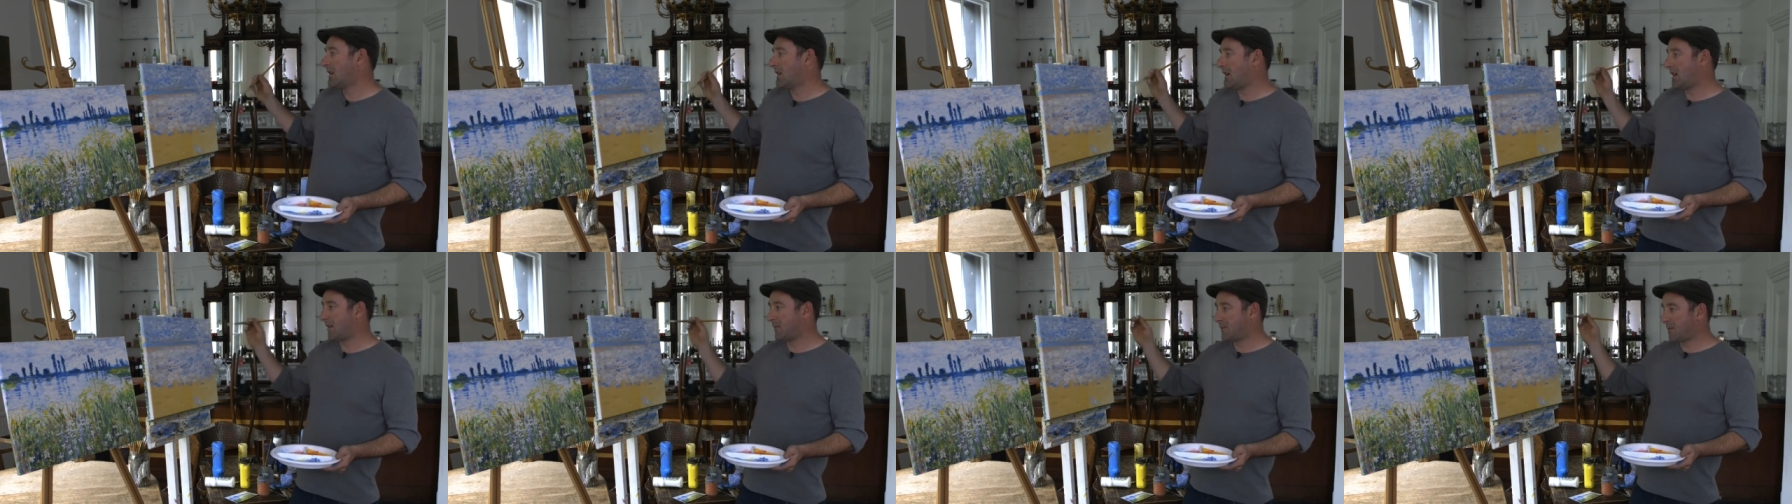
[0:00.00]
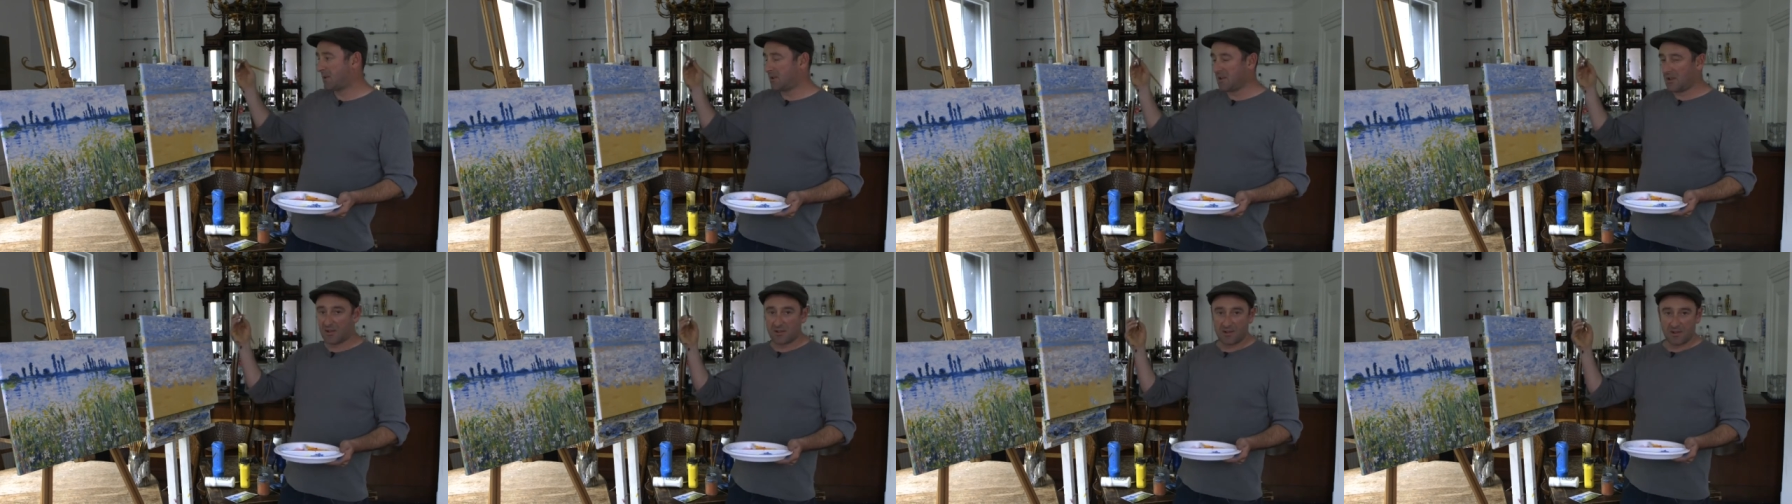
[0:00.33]
I've
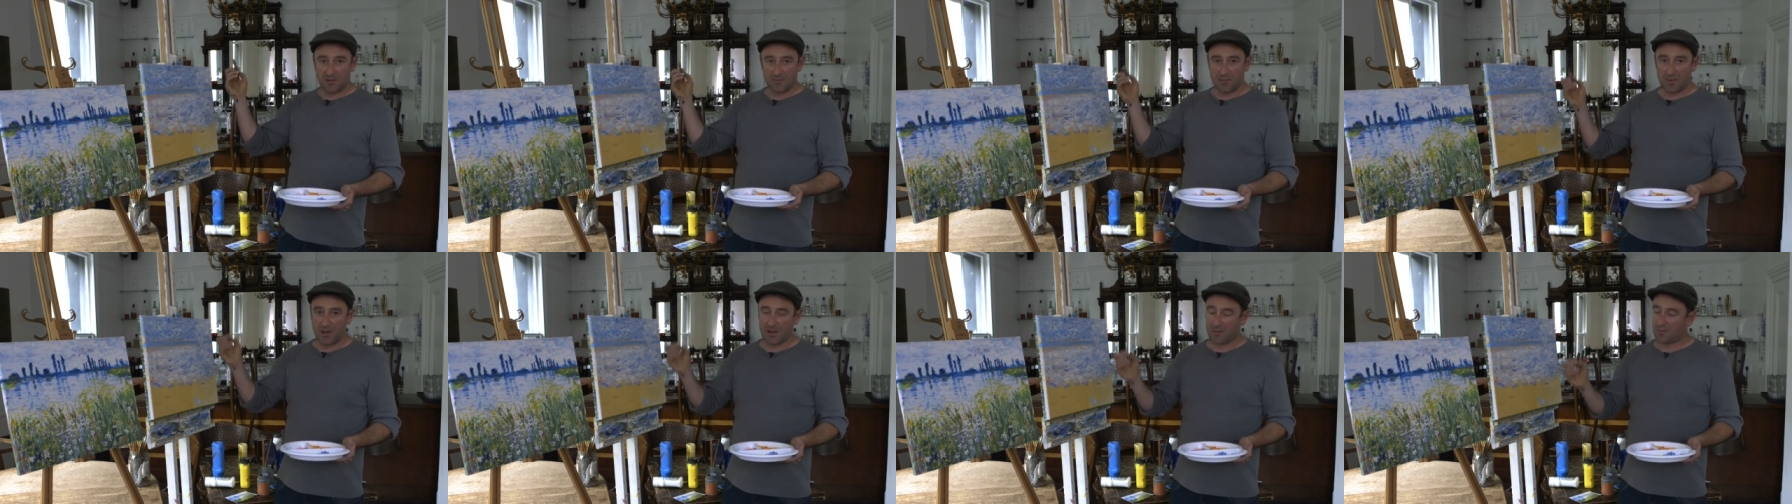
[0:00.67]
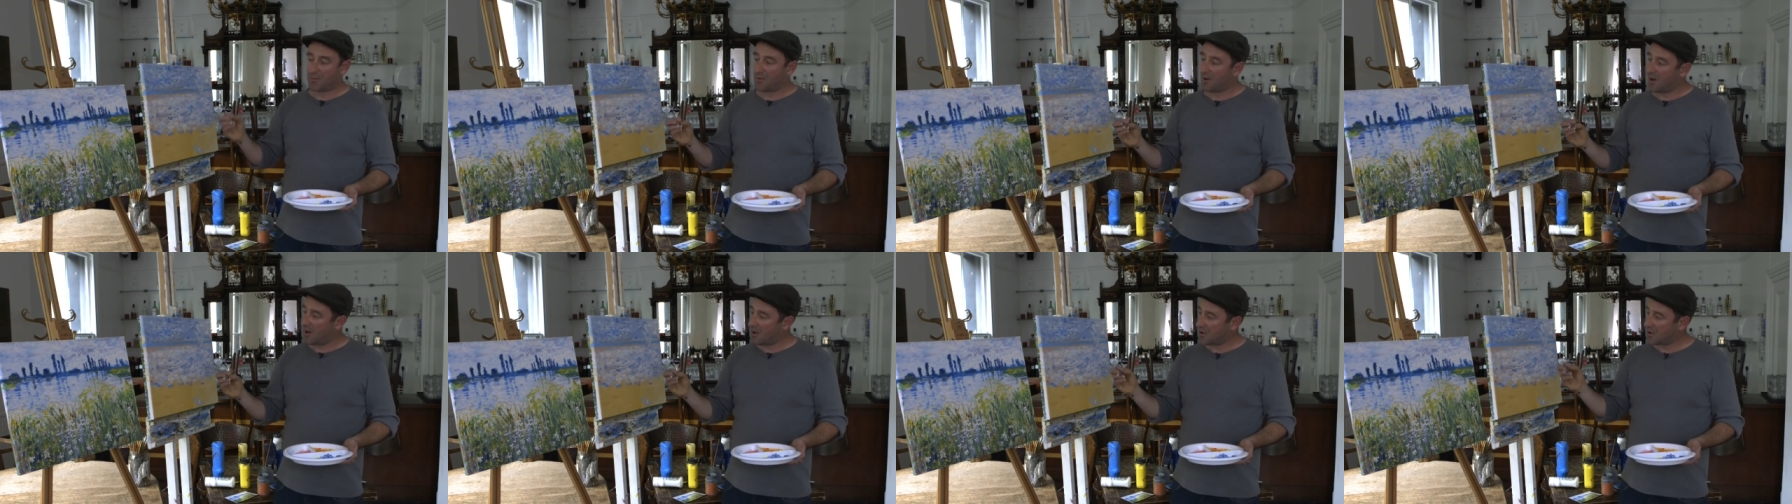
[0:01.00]
been using big
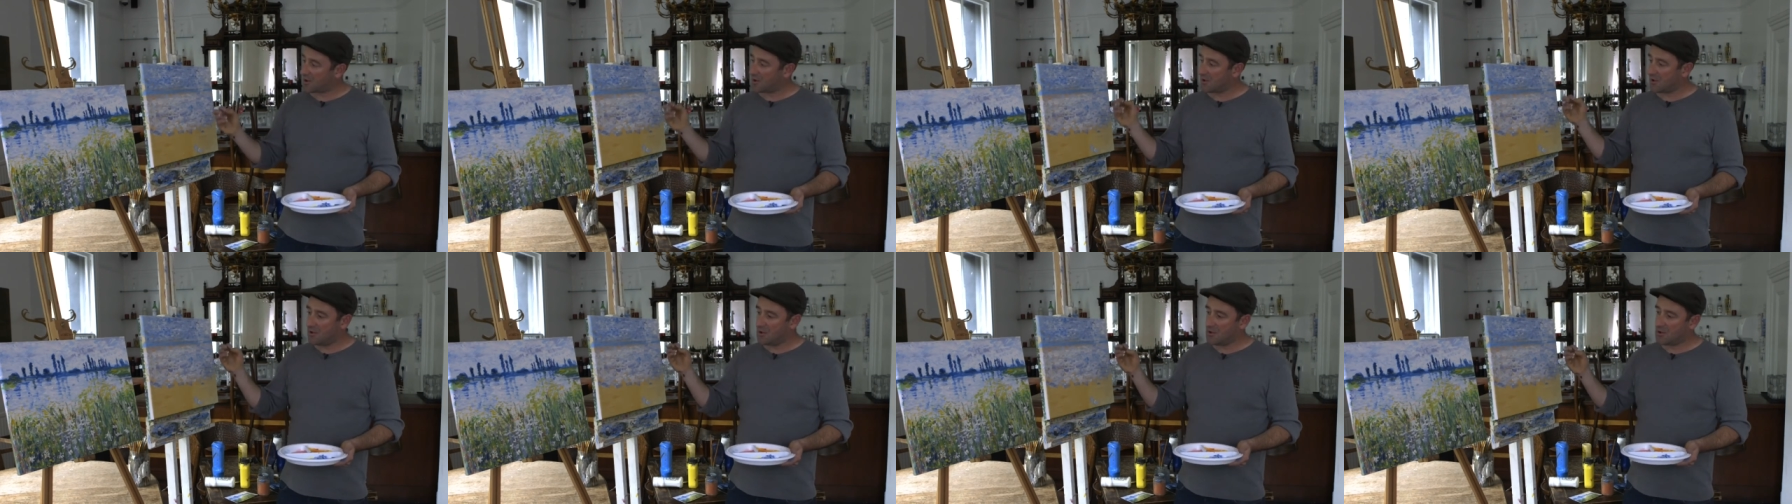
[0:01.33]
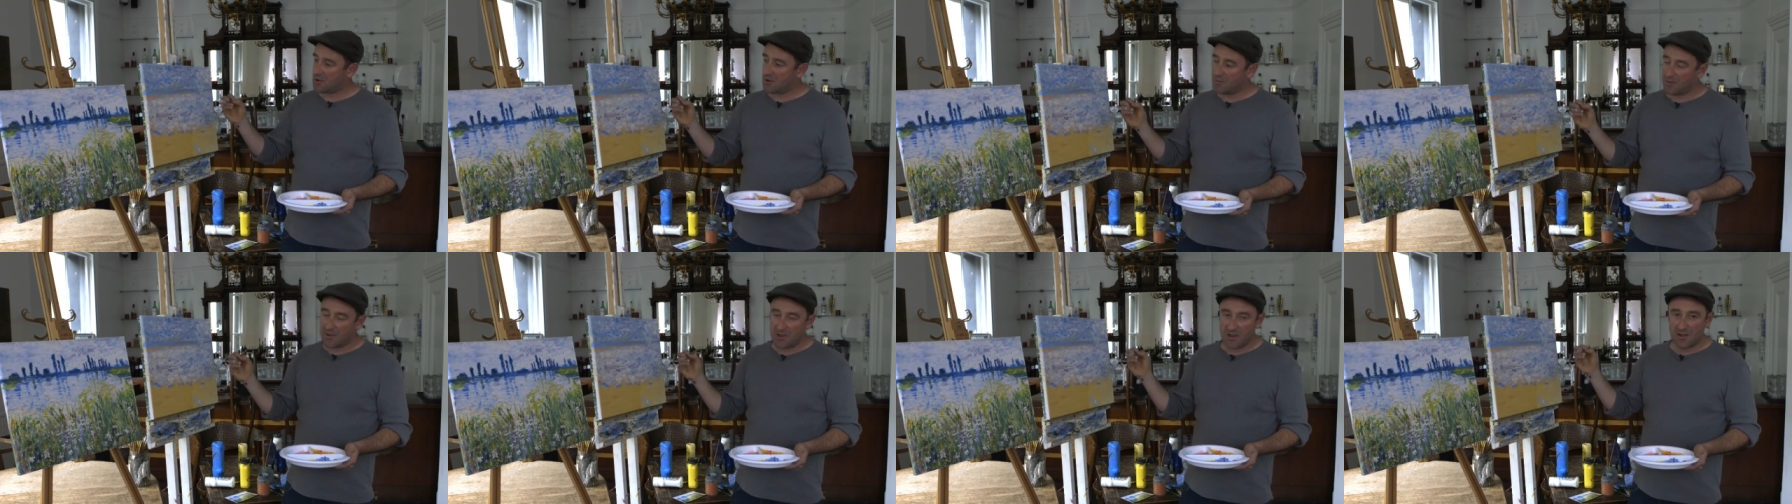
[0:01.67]
brush. You should be